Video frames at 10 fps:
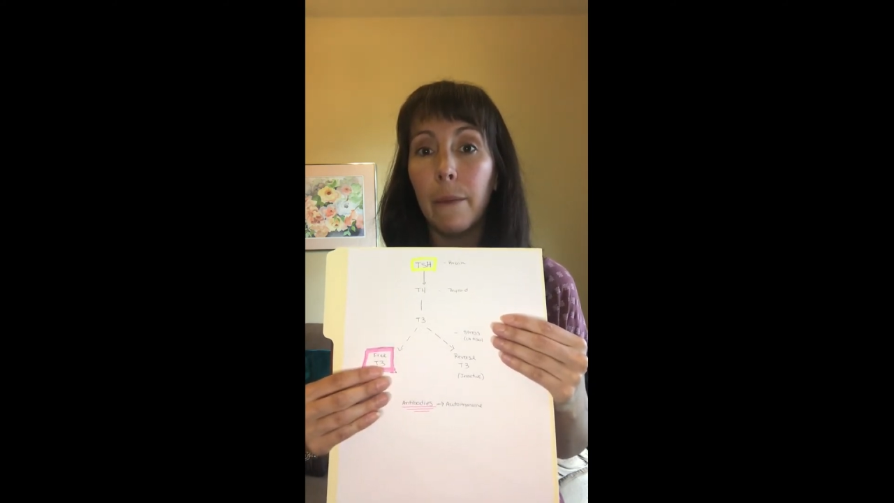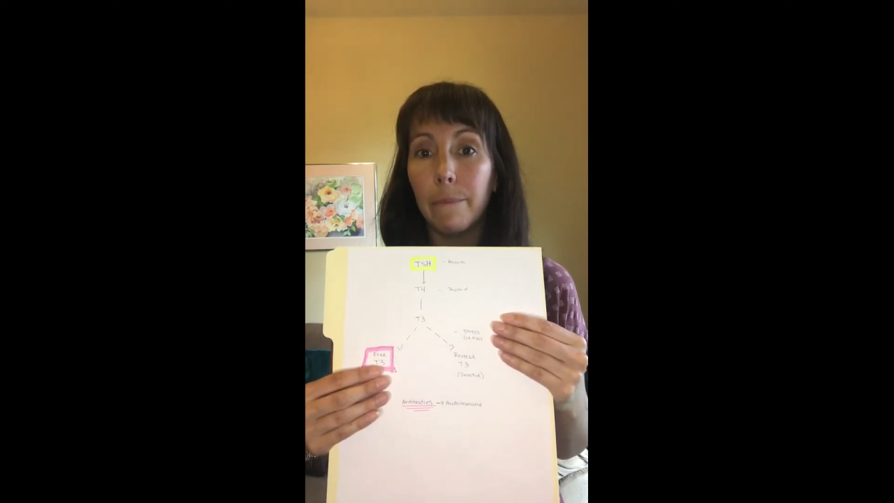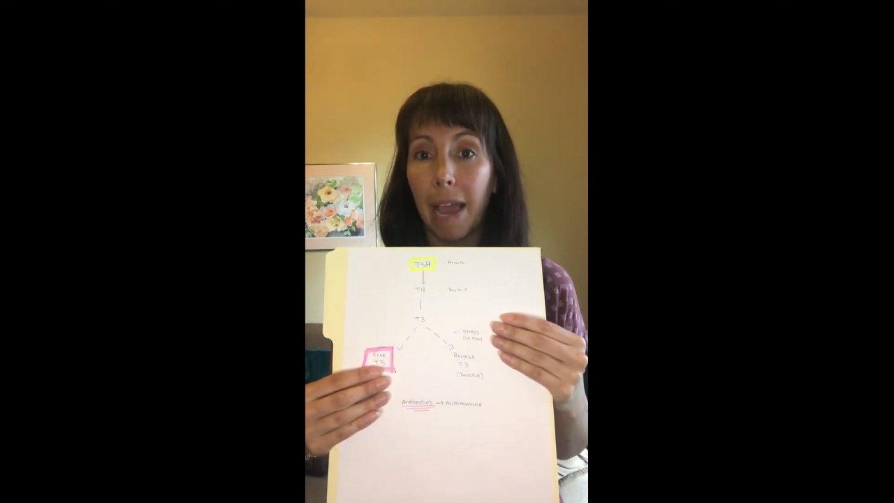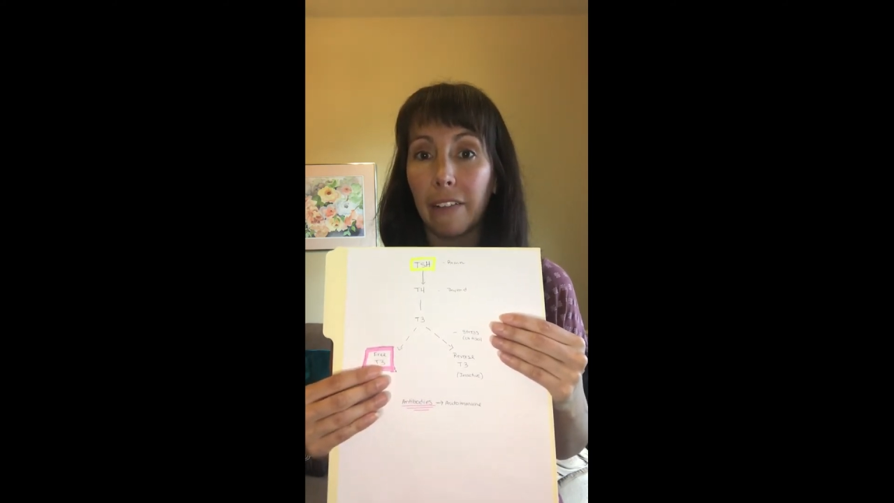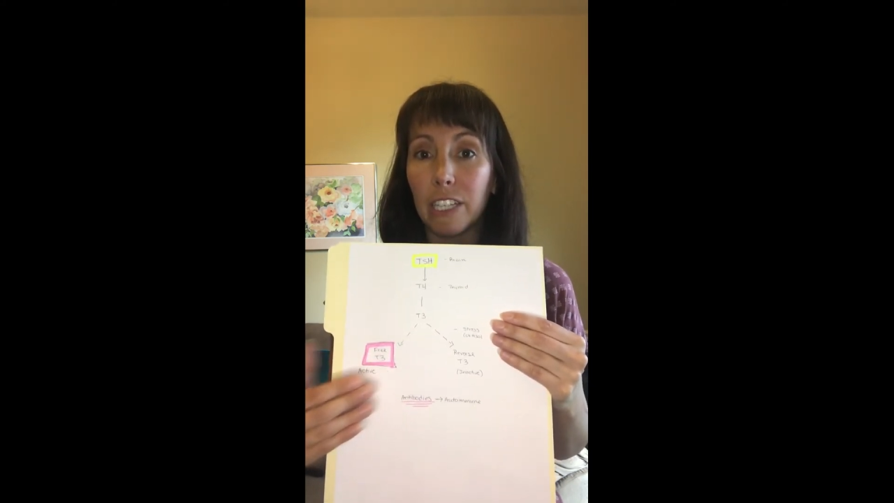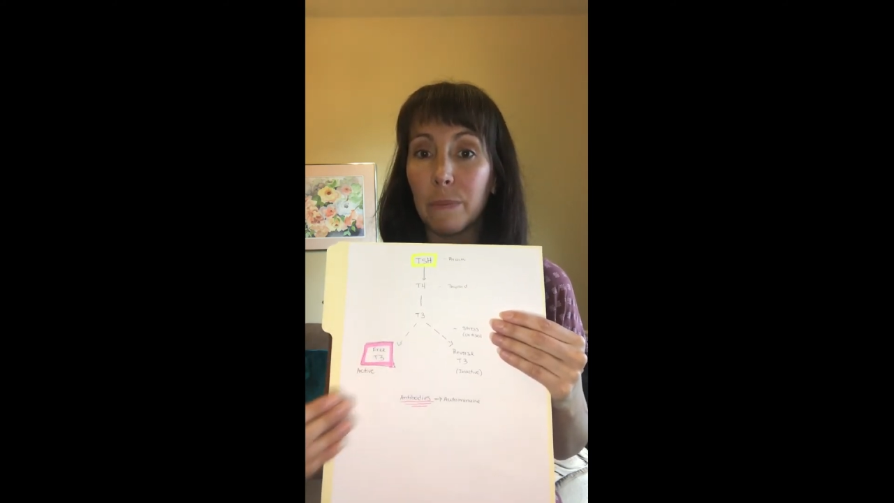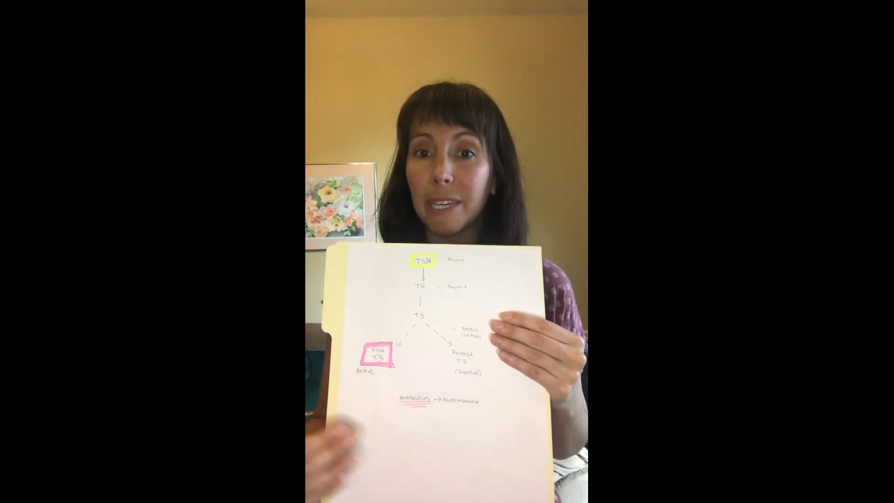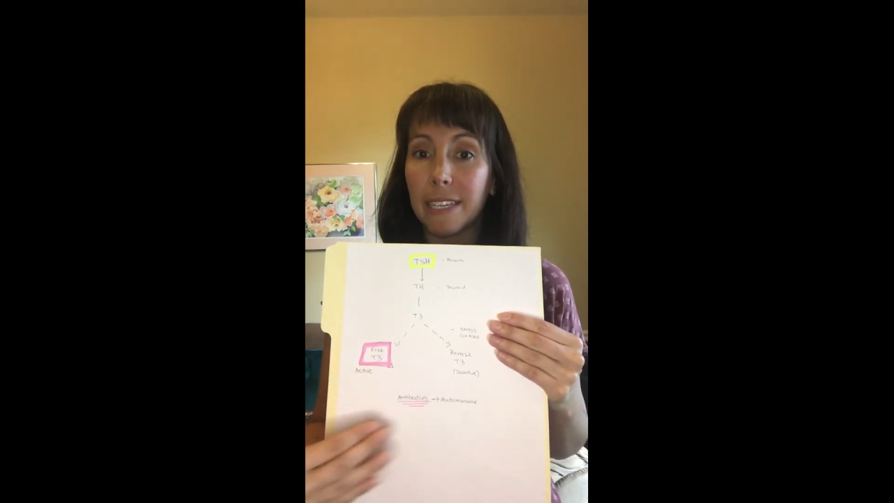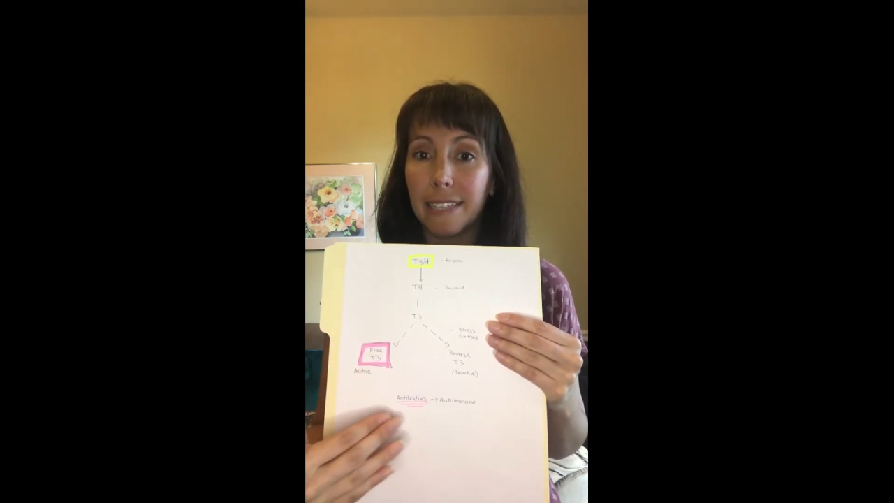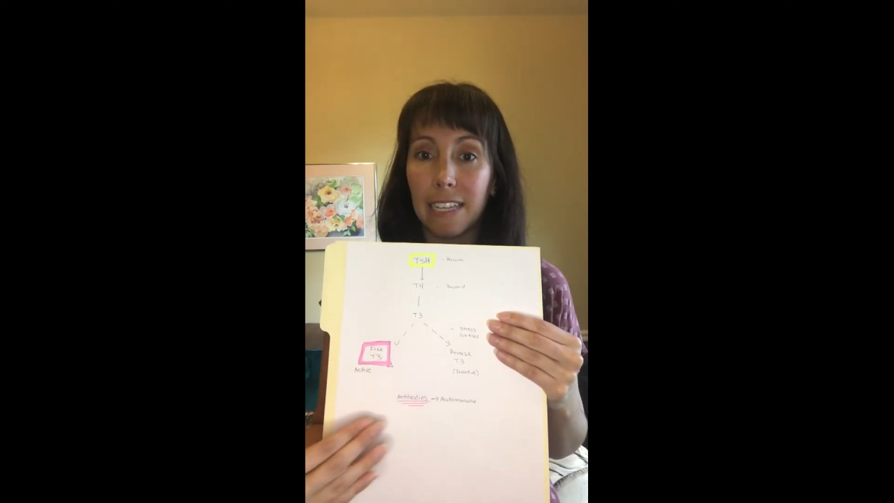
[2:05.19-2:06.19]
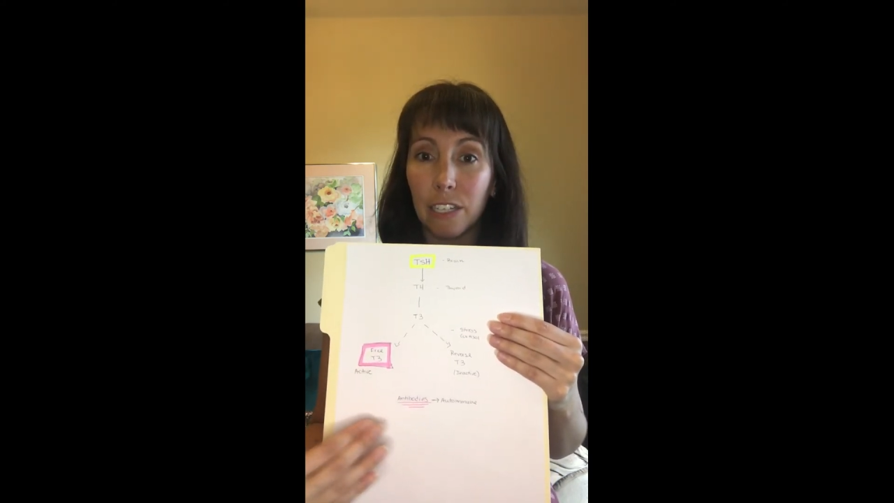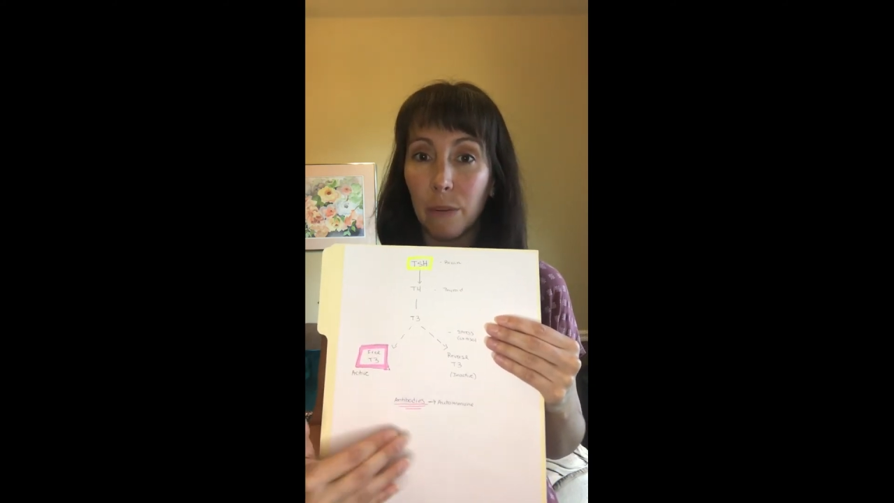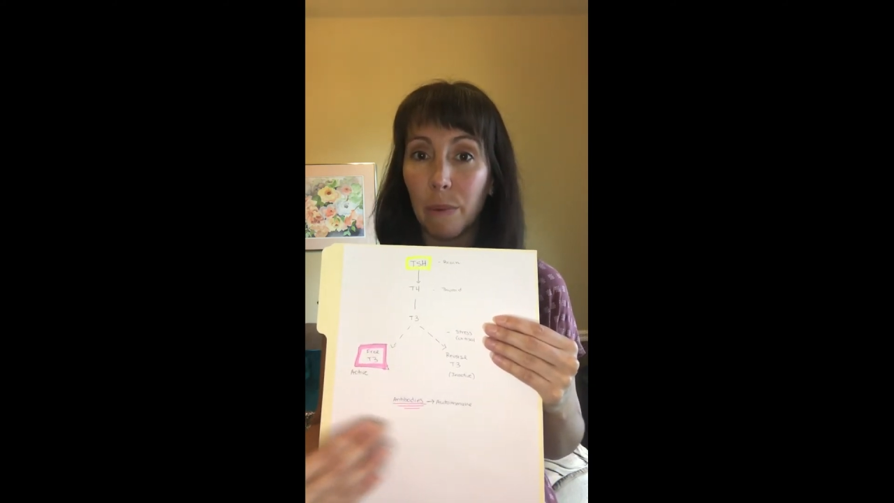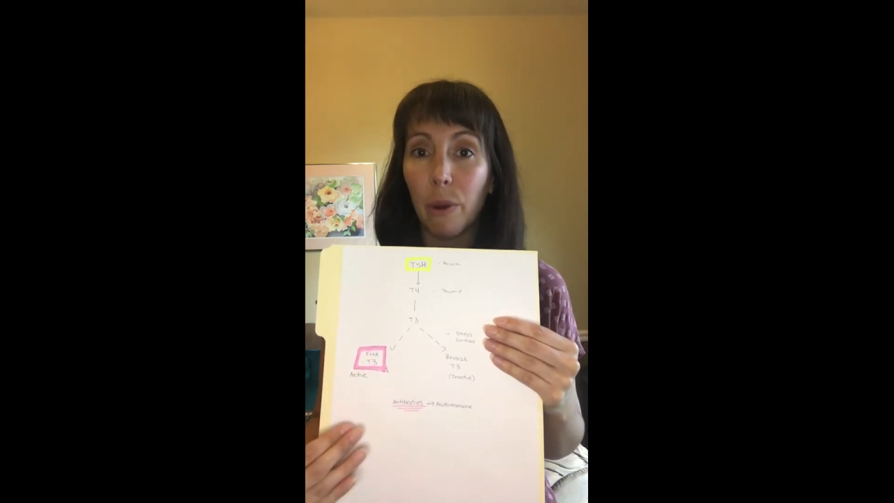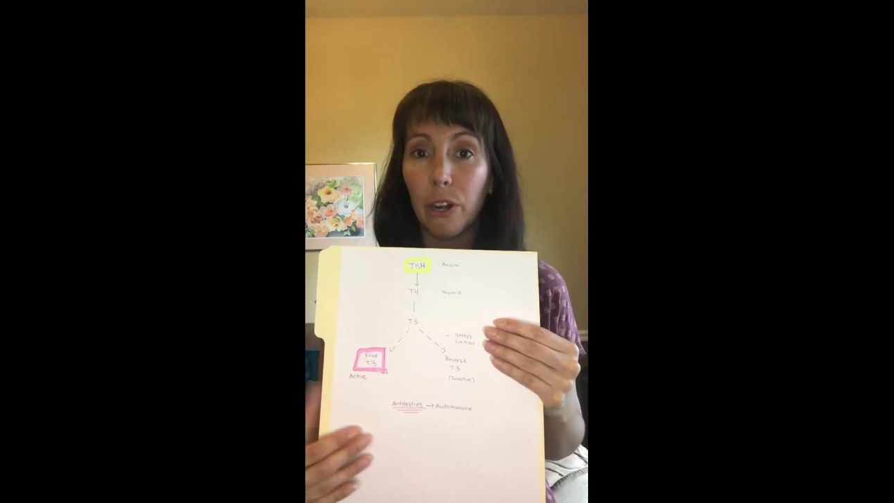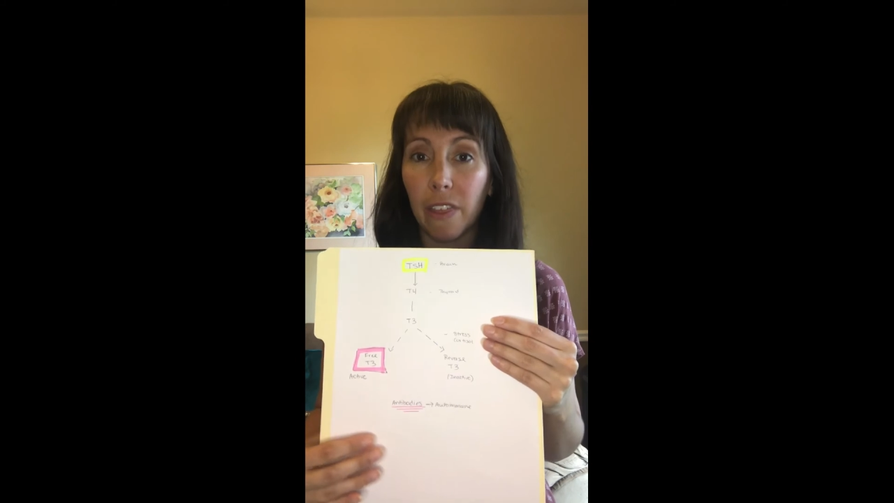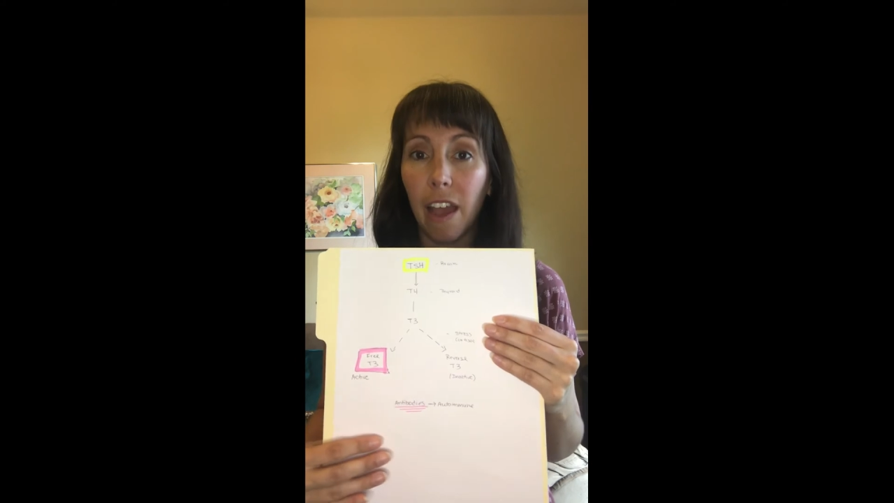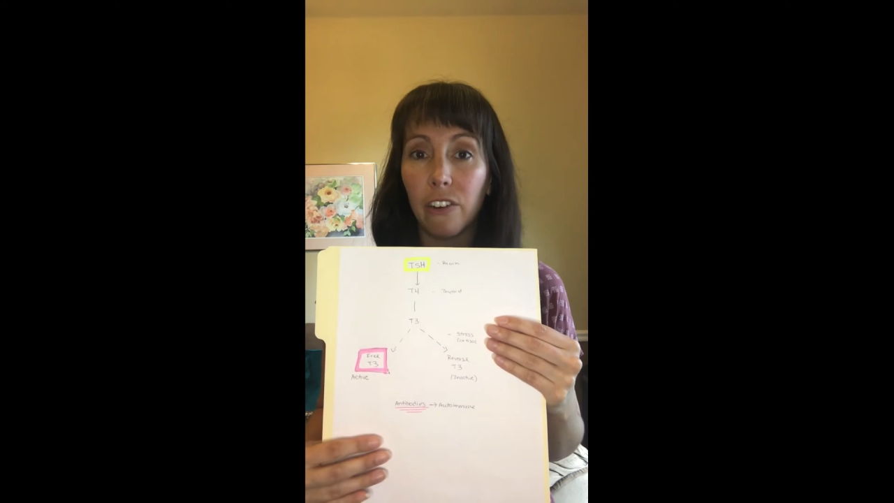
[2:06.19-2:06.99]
balance, because that's going to be part of the